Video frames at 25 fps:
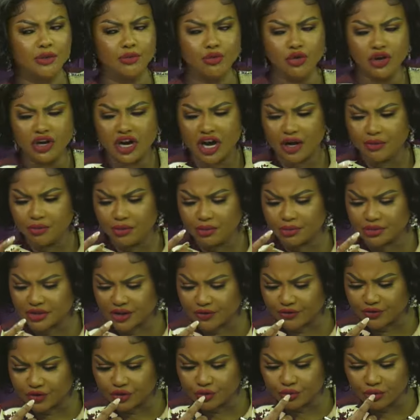The book can be
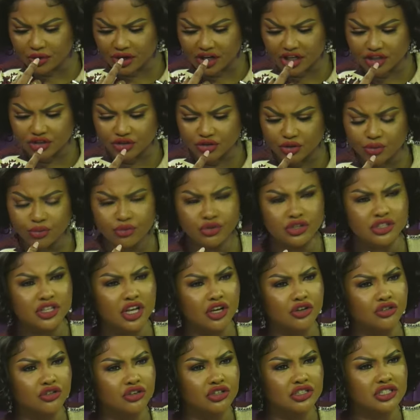footballers. Omo retire, you
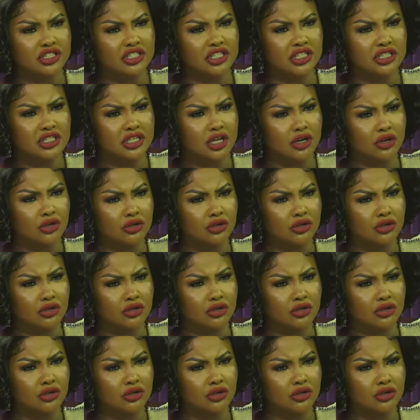don't see it a lot.